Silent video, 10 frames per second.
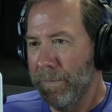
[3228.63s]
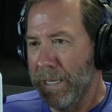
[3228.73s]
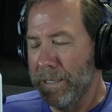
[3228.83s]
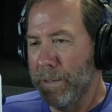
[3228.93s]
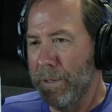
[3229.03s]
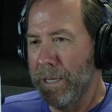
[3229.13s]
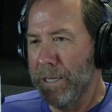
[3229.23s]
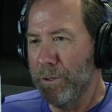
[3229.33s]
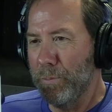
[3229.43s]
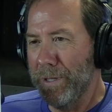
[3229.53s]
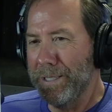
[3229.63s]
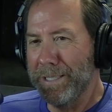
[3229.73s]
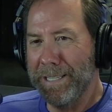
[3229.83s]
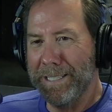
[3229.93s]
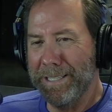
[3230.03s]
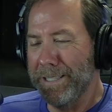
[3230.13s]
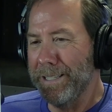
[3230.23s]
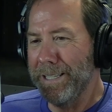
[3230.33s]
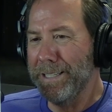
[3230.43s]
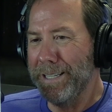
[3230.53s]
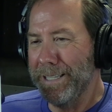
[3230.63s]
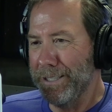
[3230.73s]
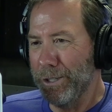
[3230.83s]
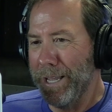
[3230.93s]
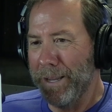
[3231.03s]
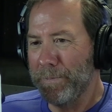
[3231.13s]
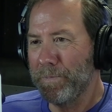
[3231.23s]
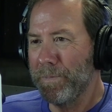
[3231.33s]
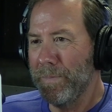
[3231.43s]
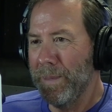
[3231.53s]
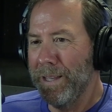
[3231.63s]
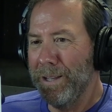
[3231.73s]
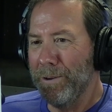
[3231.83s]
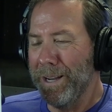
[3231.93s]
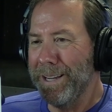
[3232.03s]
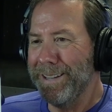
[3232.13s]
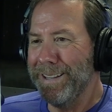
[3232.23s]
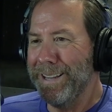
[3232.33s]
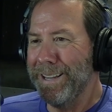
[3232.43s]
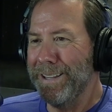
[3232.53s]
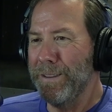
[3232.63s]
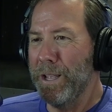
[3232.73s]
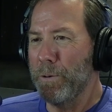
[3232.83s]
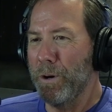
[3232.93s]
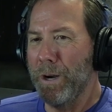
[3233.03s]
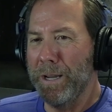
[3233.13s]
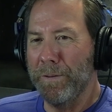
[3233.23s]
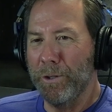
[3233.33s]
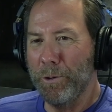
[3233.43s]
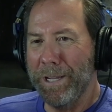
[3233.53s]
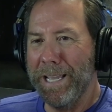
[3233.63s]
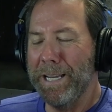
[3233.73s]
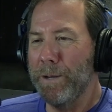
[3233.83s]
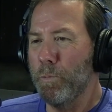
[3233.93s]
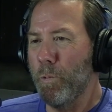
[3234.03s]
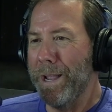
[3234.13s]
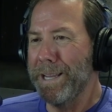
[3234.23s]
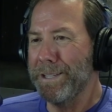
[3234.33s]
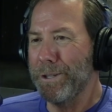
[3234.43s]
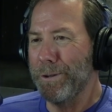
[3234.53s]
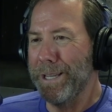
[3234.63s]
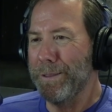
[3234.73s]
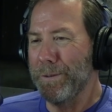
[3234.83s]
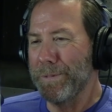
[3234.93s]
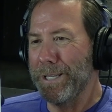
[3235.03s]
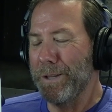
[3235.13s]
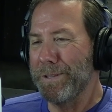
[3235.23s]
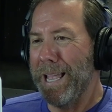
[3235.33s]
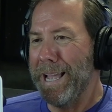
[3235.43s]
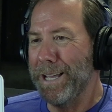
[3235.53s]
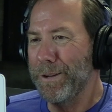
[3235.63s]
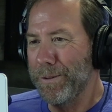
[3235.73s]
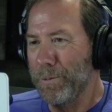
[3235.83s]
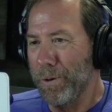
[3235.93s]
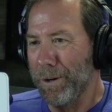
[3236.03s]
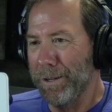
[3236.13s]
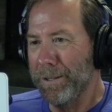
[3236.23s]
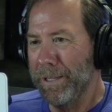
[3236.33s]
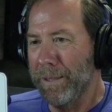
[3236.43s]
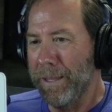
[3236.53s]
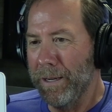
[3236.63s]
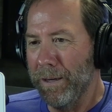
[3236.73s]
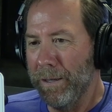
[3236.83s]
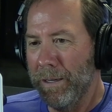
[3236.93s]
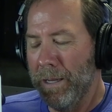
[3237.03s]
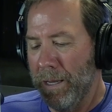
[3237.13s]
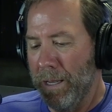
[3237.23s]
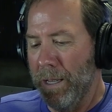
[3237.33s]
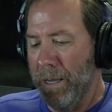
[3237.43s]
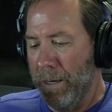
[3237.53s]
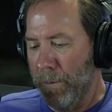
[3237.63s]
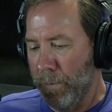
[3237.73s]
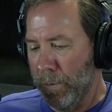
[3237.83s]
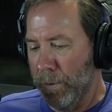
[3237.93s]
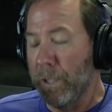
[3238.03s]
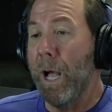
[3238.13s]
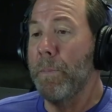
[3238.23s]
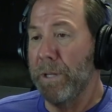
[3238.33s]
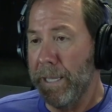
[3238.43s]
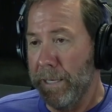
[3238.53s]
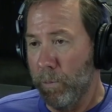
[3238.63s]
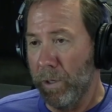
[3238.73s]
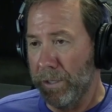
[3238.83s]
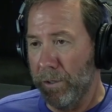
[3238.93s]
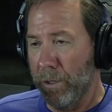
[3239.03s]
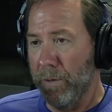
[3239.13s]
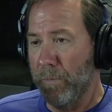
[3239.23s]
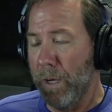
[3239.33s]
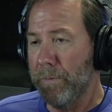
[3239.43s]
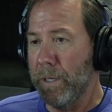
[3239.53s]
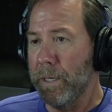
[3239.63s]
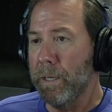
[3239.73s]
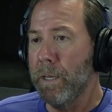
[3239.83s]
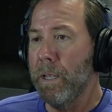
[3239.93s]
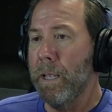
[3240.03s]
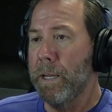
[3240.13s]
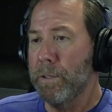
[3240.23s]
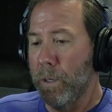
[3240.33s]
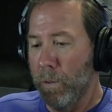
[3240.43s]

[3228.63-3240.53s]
as your business as is intended each day, right? They were in creating ways to get themselves out of the work the complicated work that they're involved in. And